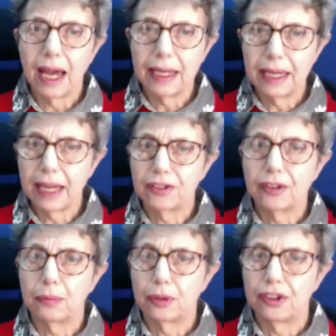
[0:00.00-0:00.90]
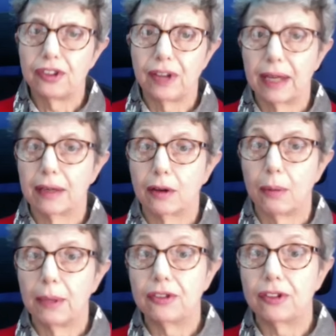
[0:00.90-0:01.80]
I get some pretty dire
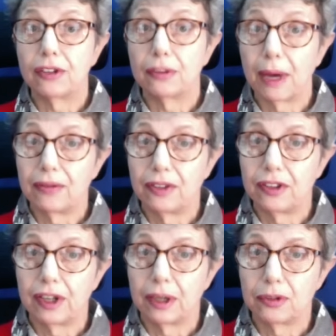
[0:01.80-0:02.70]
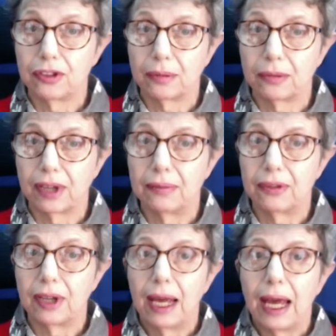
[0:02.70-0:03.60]
comments under my videos
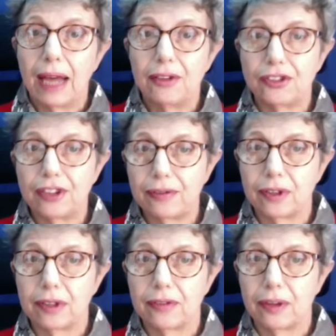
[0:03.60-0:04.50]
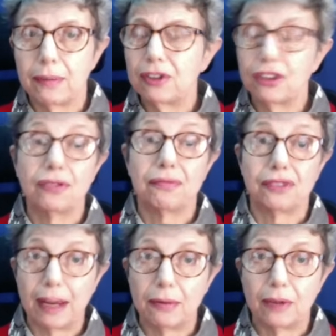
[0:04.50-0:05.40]
sometimes, and several of them are
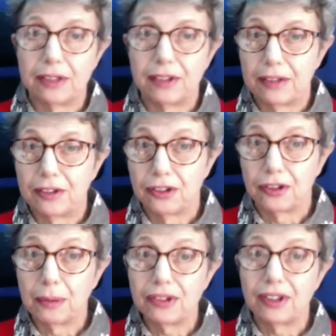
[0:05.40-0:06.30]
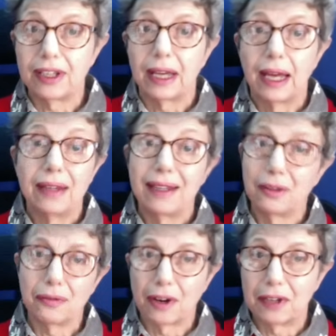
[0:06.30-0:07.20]
just downright anti-Semitic.
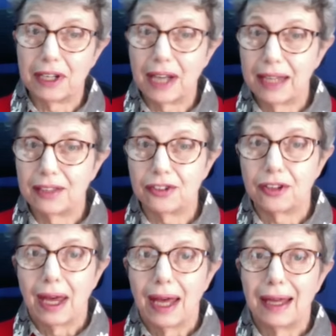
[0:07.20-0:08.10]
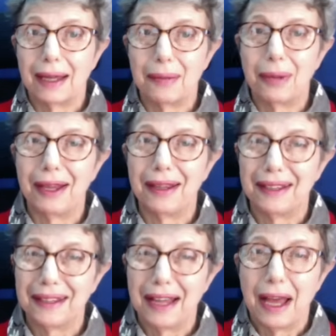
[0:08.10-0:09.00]
They're not very nice.
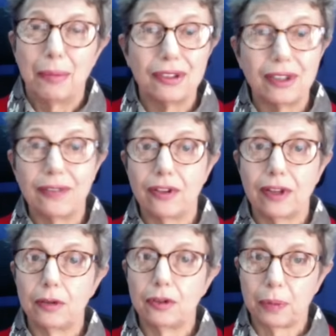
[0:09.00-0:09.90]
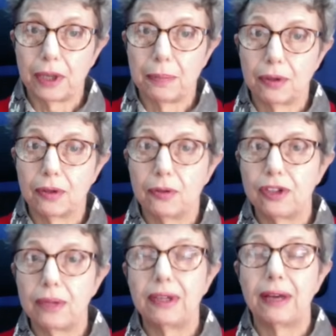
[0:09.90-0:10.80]
But even those people who
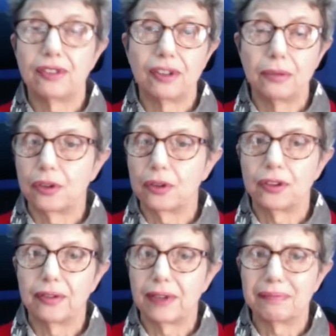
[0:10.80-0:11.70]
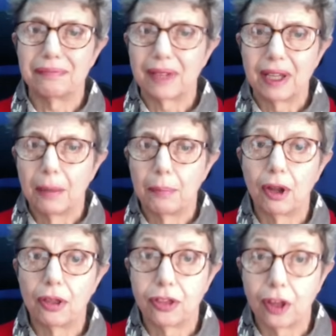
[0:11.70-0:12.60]
seem to have some sort of a
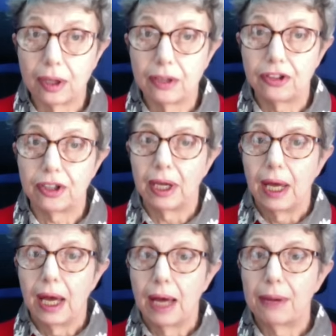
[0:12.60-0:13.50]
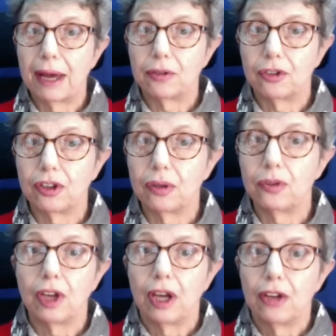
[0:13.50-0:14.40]
pathology about
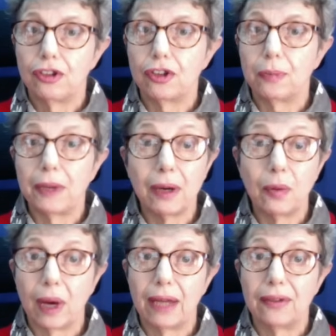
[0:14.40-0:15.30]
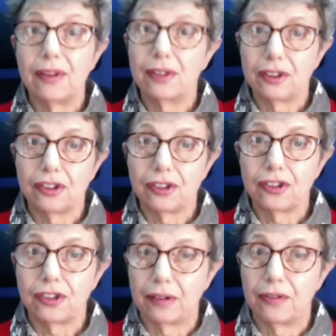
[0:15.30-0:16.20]
Jews should be aware that this is
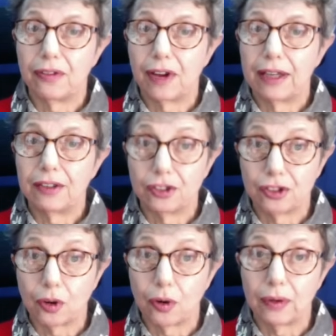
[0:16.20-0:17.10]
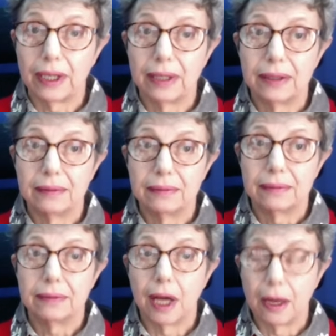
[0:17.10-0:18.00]
a terrifying story.
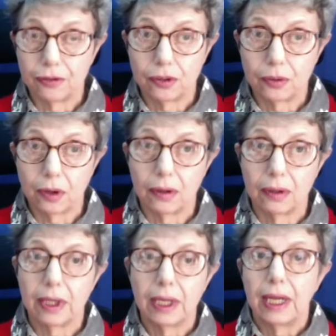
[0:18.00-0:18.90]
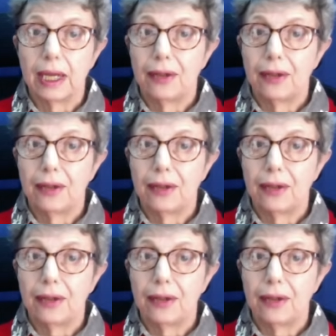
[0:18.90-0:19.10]
After all,